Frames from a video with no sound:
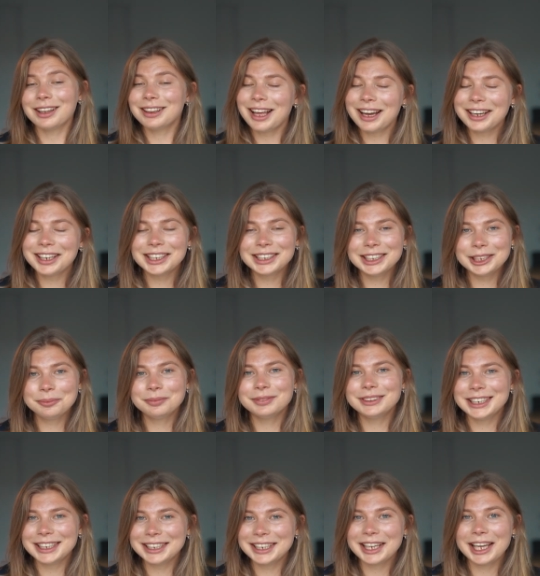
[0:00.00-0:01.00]
Luckily,
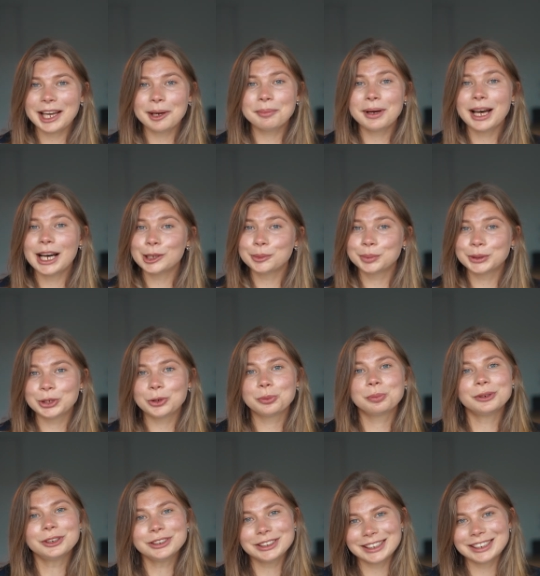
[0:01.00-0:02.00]
DataCamp helps you
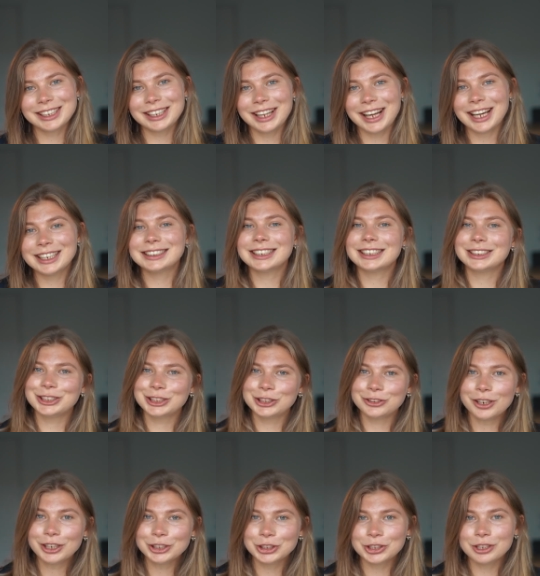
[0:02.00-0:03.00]
personalize and
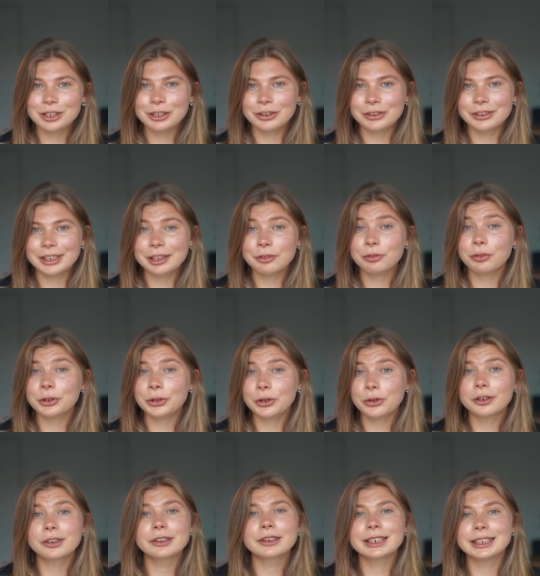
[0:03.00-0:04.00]
structure learning for
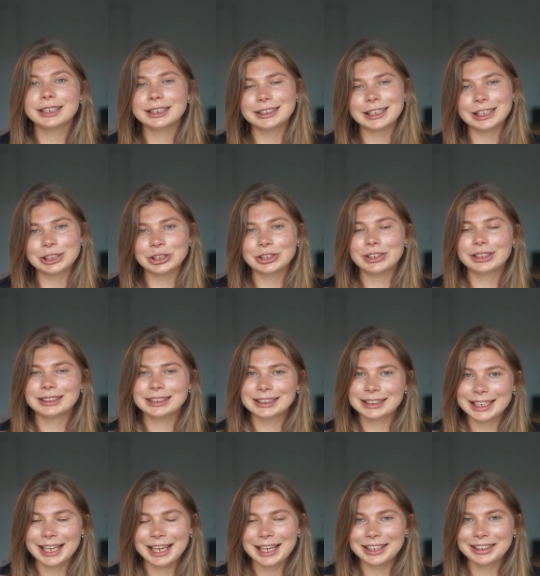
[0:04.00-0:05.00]
your organization at
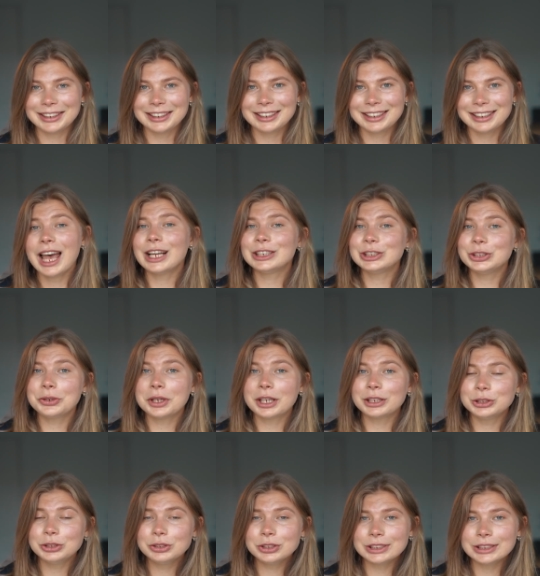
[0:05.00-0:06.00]
scale, and you
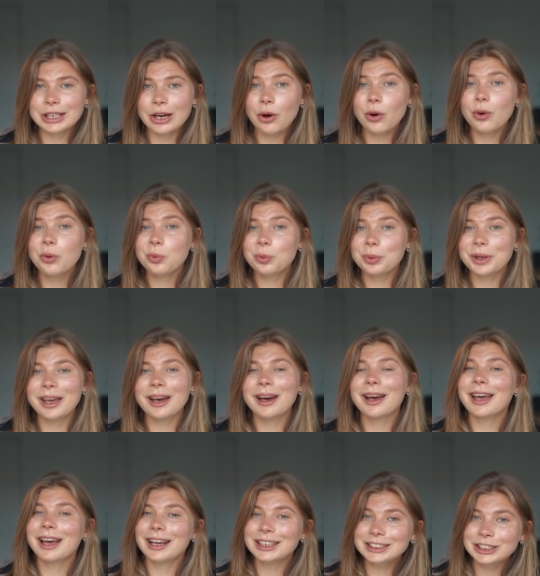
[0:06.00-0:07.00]
can do so via
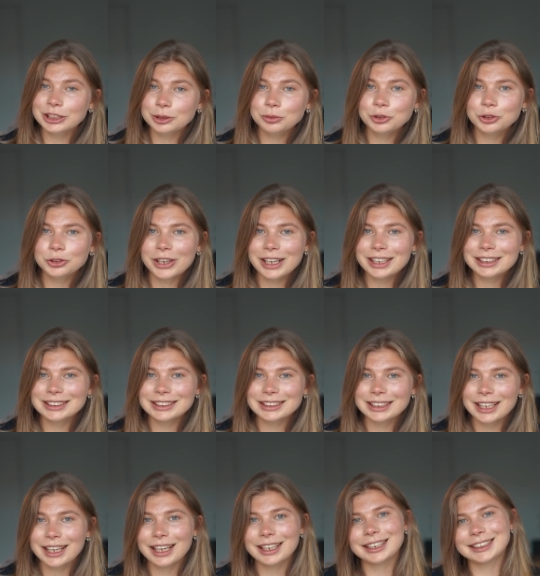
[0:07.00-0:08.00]
custom tracks
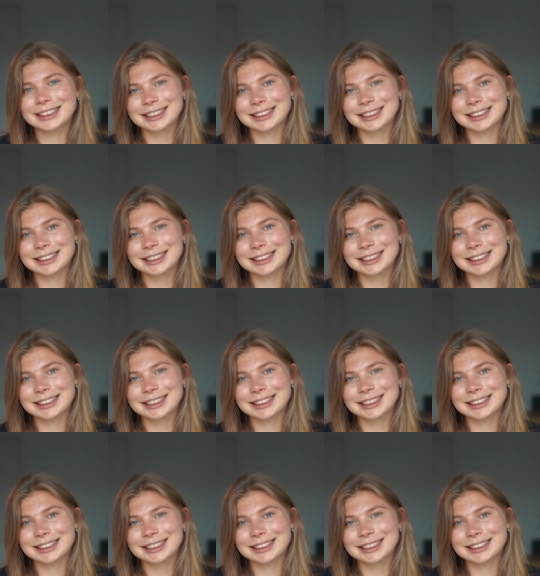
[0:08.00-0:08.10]
and